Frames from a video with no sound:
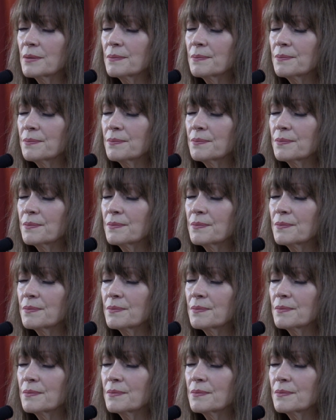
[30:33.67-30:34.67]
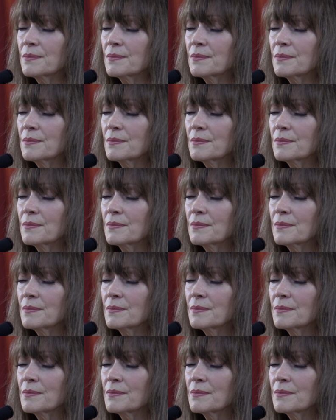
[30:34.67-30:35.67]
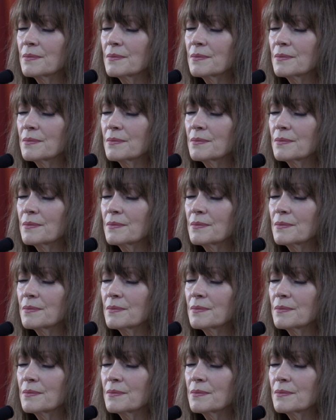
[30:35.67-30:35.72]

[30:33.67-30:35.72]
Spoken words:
(no one is talking)